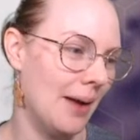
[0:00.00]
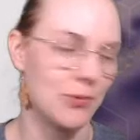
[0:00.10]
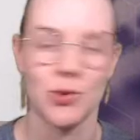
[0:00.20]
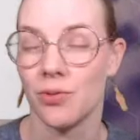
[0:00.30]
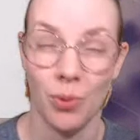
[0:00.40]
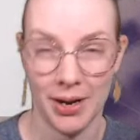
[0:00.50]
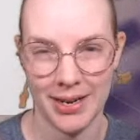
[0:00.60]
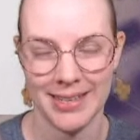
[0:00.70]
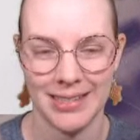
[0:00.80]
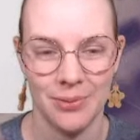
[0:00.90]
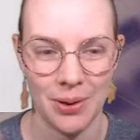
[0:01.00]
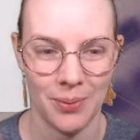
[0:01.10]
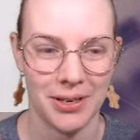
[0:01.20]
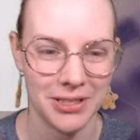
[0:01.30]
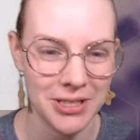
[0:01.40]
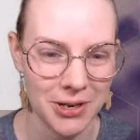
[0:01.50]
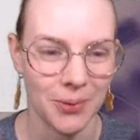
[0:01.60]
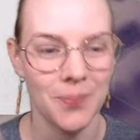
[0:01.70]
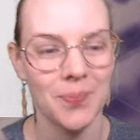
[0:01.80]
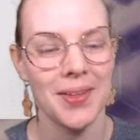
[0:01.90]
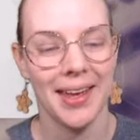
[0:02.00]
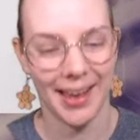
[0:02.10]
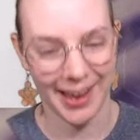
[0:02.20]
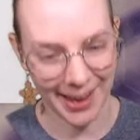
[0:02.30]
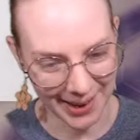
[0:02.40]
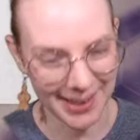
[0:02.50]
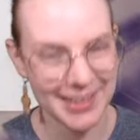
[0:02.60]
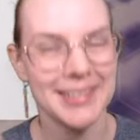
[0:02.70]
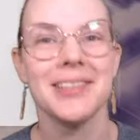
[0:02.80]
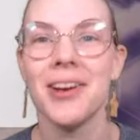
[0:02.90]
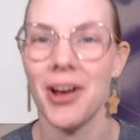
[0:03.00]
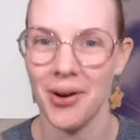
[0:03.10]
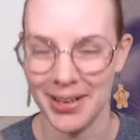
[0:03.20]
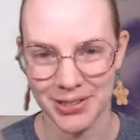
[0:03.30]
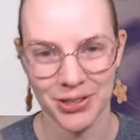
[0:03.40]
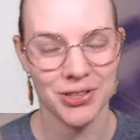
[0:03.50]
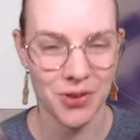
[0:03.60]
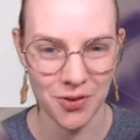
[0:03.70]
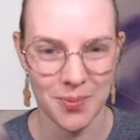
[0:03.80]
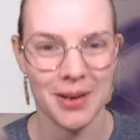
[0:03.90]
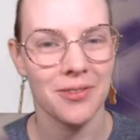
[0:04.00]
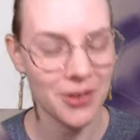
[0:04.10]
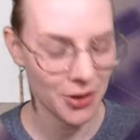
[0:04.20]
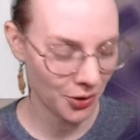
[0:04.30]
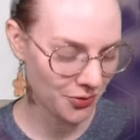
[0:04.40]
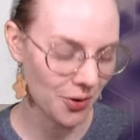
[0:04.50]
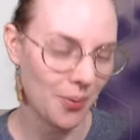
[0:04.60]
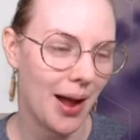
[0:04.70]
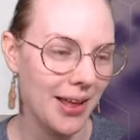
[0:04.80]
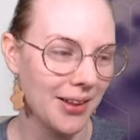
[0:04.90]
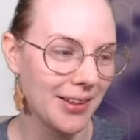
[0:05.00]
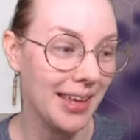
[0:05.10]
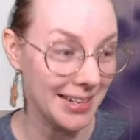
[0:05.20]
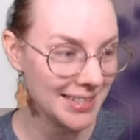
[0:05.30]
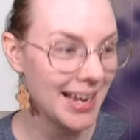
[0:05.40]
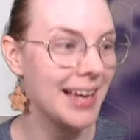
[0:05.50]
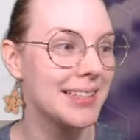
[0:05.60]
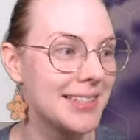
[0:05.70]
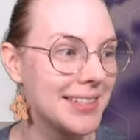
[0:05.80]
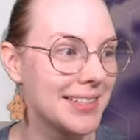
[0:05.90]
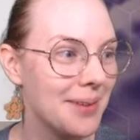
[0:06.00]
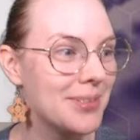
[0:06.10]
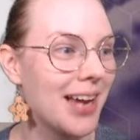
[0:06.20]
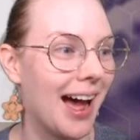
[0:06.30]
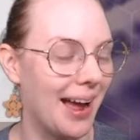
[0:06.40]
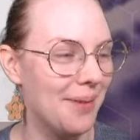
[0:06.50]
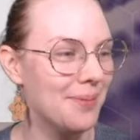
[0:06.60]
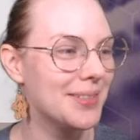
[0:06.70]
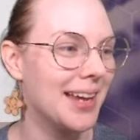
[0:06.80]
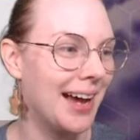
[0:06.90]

sort of what it is that we want to do. And, as those of you who've been in the field for a while can attest, sometimes,